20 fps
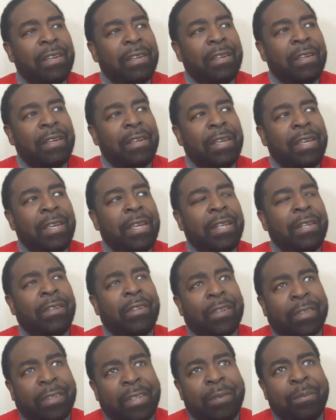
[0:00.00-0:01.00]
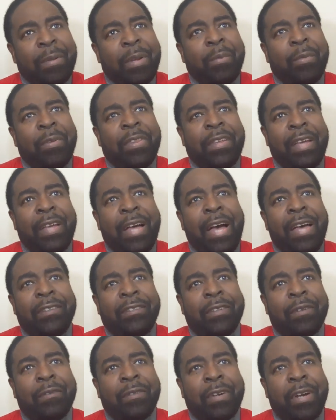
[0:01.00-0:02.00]
he looked at me with the
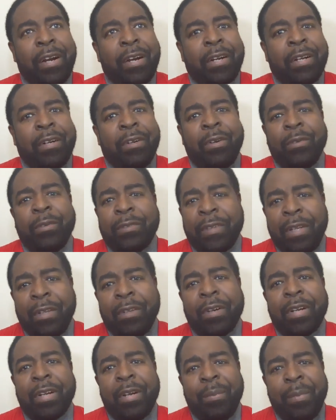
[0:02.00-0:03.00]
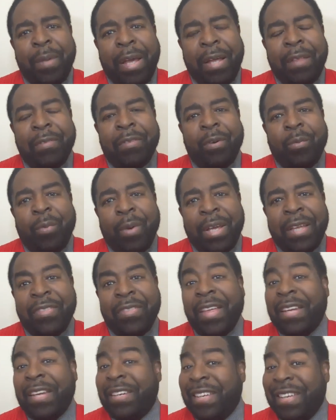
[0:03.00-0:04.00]
eyes of Goethe, who said, look at a man the way
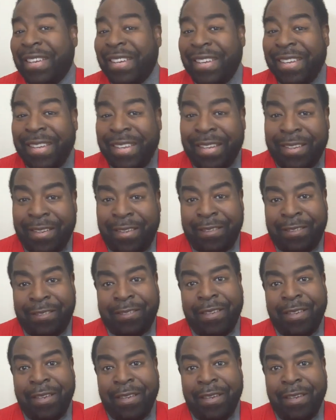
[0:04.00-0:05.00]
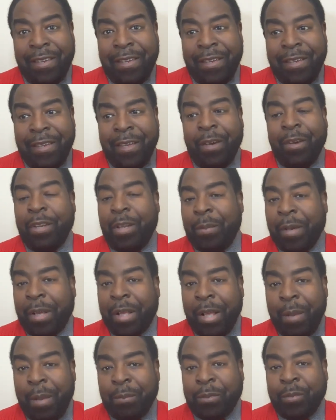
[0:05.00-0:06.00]
that he is, he only
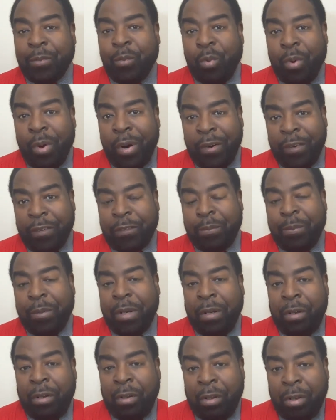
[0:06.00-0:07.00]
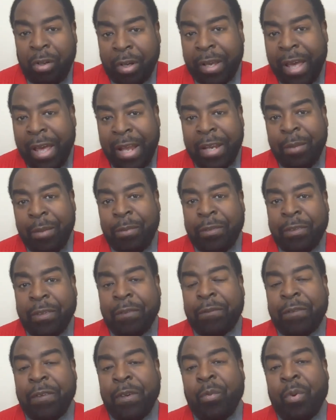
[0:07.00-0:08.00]
becomes worse. But look at him as
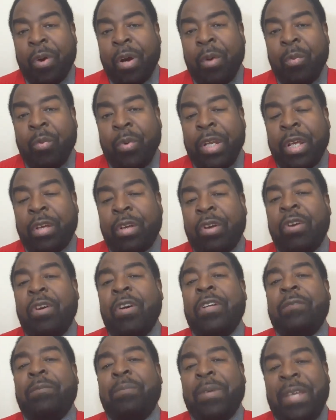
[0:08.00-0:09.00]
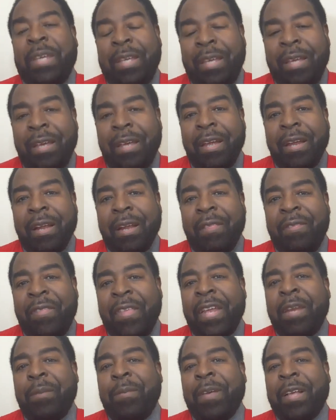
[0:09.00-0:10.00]
if he were what he could be,
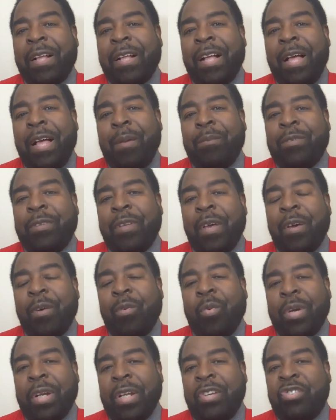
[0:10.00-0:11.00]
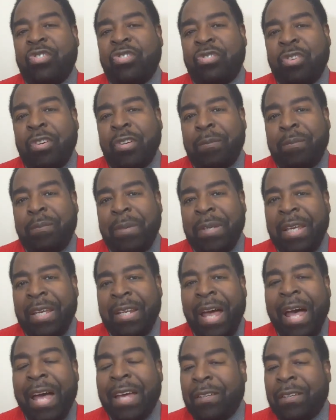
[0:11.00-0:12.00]
then he becomes what he should be.
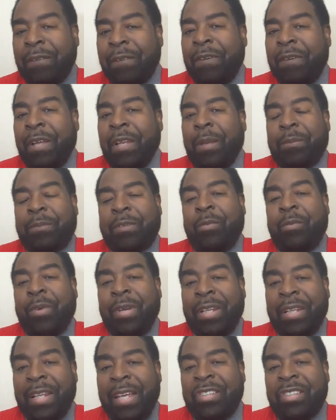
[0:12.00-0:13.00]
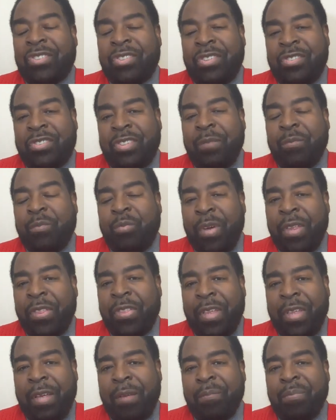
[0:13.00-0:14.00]
And I developed a relationship with
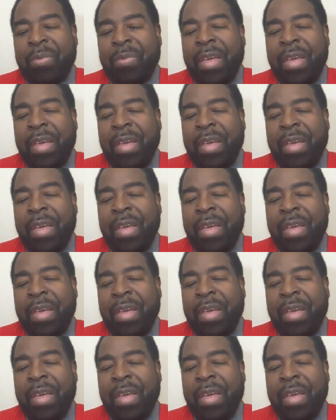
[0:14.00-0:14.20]
him,